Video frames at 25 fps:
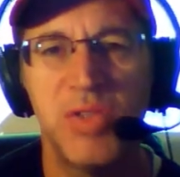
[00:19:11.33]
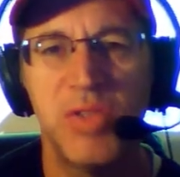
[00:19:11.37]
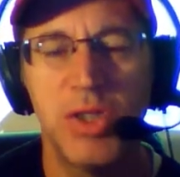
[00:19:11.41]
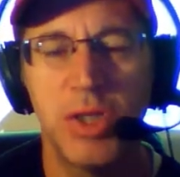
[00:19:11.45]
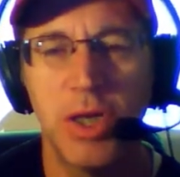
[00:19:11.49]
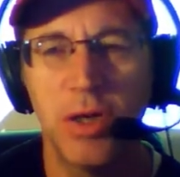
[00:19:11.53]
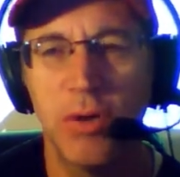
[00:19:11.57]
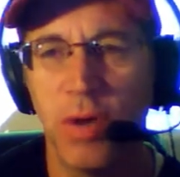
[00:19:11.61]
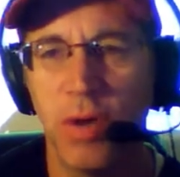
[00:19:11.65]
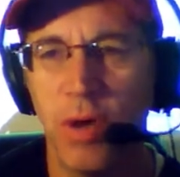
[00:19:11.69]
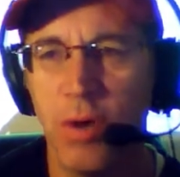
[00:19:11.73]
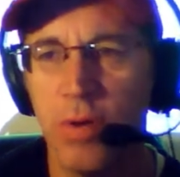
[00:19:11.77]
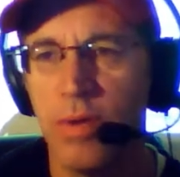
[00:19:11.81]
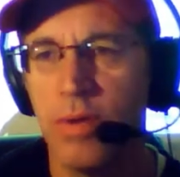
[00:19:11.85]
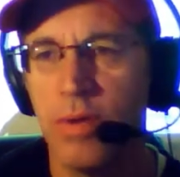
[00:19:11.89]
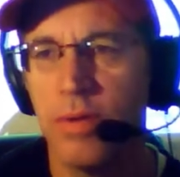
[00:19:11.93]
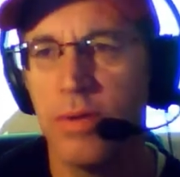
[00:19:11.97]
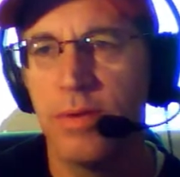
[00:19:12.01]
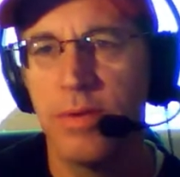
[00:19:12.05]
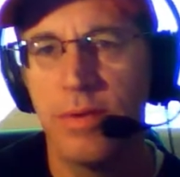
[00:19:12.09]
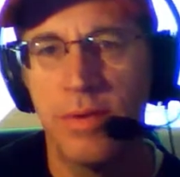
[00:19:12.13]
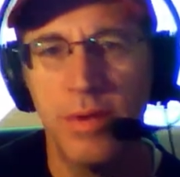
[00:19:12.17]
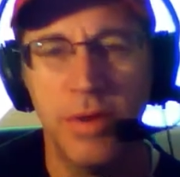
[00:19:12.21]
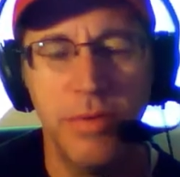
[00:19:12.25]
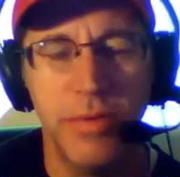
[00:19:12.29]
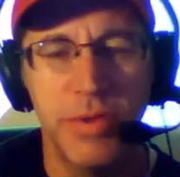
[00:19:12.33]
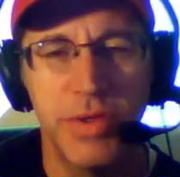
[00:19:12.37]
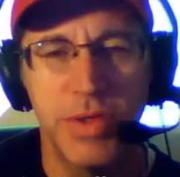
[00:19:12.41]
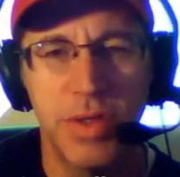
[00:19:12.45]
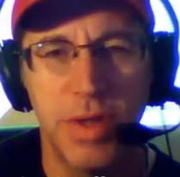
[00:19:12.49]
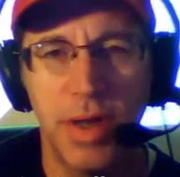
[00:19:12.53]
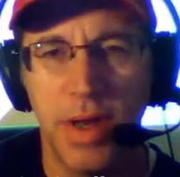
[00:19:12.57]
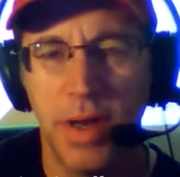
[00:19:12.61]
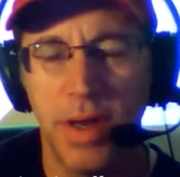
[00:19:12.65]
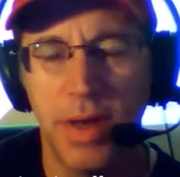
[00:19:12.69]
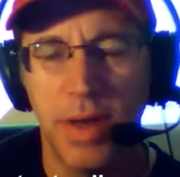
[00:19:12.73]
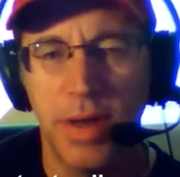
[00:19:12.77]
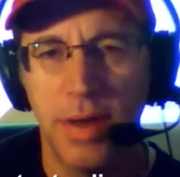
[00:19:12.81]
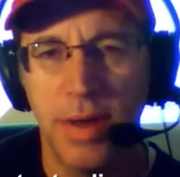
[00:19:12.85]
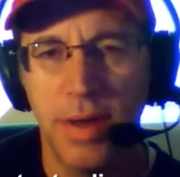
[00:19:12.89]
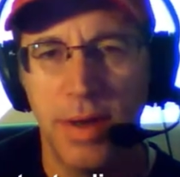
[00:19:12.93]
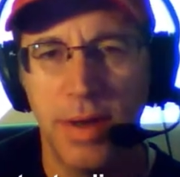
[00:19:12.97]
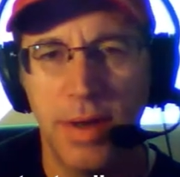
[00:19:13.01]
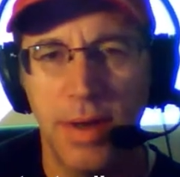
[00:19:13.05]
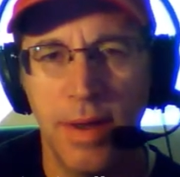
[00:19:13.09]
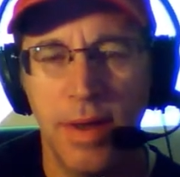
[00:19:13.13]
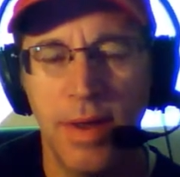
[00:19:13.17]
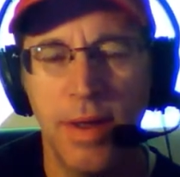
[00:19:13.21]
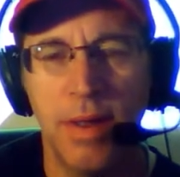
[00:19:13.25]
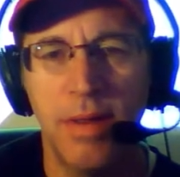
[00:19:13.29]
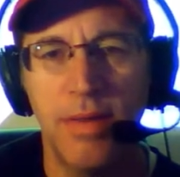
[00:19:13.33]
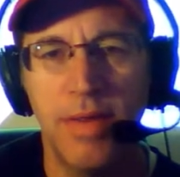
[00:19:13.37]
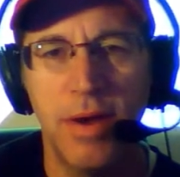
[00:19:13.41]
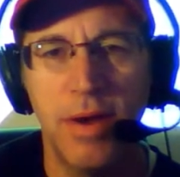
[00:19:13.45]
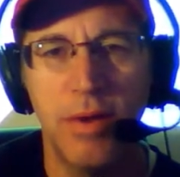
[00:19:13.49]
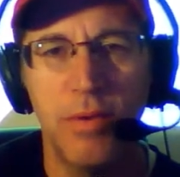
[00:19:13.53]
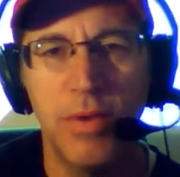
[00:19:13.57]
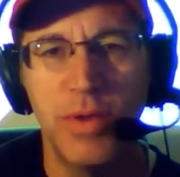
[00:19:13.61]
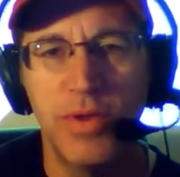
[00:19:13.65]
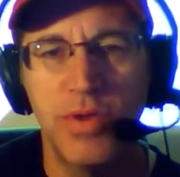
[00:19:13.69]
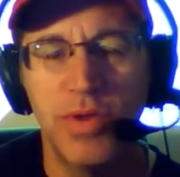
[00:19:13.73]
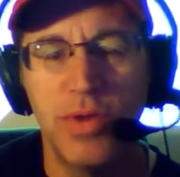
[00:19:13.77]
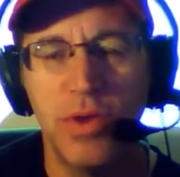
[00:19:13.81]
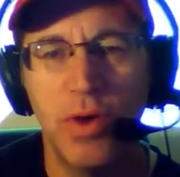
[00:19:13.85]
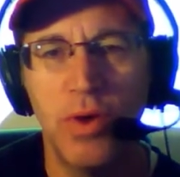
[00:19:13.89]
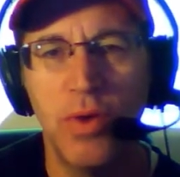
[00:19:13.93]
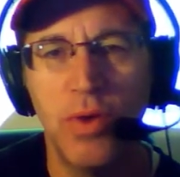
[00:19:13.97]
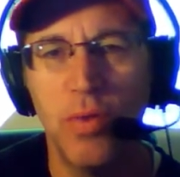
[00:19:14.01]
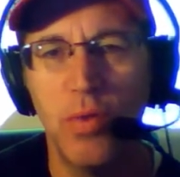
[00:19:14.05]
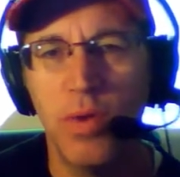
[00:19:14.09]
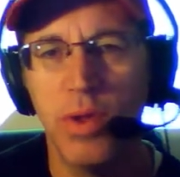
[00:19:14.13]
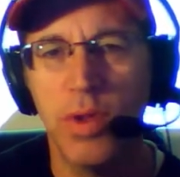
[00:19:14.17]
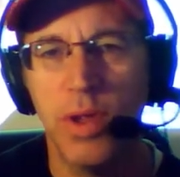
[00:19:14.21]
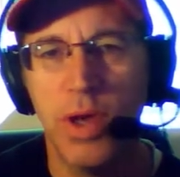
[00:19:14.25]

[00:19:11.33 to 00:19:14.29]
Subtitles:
Zero. There isn't any. There is no